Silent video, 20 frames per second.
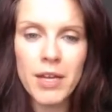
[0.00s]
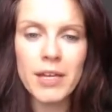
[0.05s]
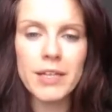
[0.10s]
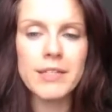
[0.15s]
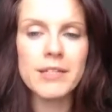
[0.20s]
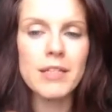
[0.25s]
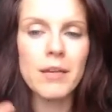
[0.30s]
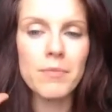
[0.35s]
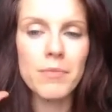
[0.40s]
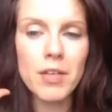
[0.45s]

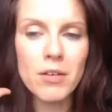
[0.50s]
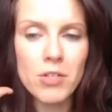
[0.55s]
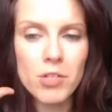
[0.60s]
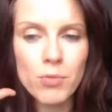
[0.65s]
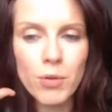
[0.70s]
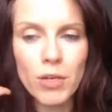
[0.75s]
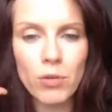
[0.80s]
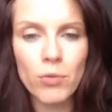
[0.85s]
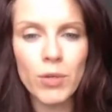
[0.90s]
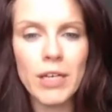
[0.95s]
And sometimes
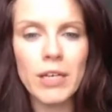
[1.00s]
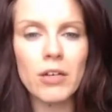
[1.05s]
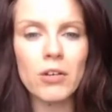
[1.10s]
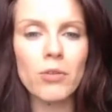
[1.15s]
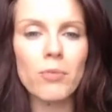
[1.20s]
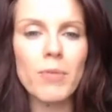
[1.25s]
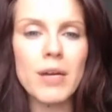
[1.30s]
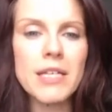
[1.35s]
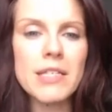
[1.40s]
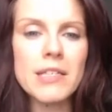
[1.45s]
when we
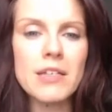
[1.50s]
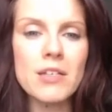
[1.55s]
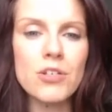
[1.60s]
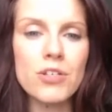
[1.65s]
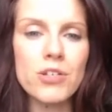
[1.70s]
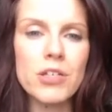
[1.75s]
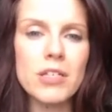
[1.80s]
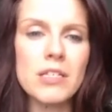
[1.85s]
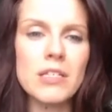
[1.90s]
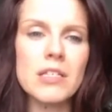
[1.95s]
hear
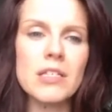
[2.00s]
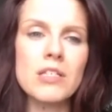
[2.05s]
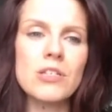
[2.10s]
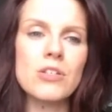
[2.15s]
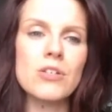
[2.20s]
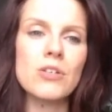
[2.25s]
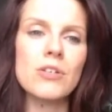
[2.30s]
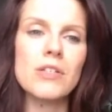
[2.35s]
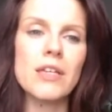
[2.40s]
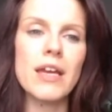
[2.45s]
messages, is
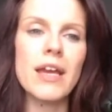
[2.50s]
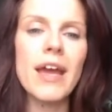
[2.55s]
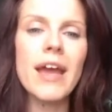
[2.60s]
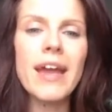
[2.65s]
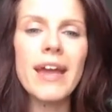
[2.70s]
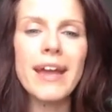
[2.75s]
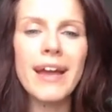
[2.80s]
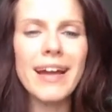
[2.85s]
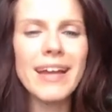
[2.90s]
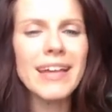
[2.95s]
to say,
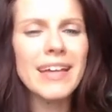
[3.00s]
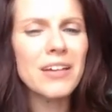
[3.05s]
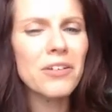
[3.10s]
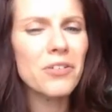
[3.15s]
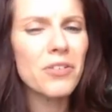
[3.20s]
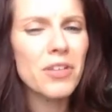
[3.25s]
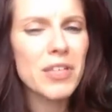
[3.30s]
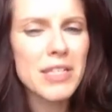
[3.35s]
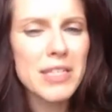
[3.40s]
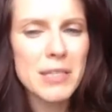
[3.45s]
Hey, I
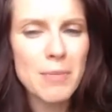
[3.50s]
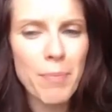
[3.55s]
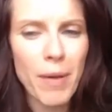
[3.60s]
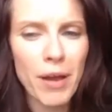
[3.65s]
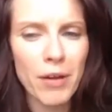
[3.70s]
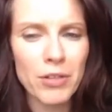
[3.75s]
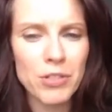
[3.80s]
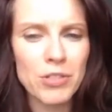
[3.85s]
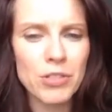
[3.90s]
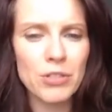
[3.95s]
hear this
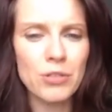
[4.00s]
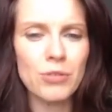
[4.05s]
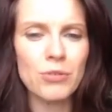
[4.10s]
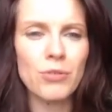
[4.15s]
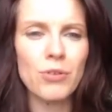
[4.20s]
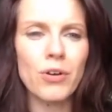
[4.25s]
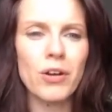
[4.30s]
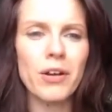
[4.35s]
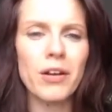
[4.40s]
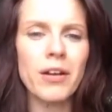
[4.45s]
about you,
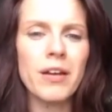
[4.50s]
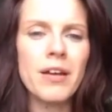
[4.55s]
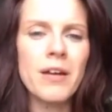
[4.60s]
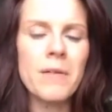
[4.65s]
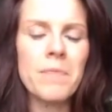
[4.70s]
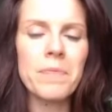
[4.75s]
or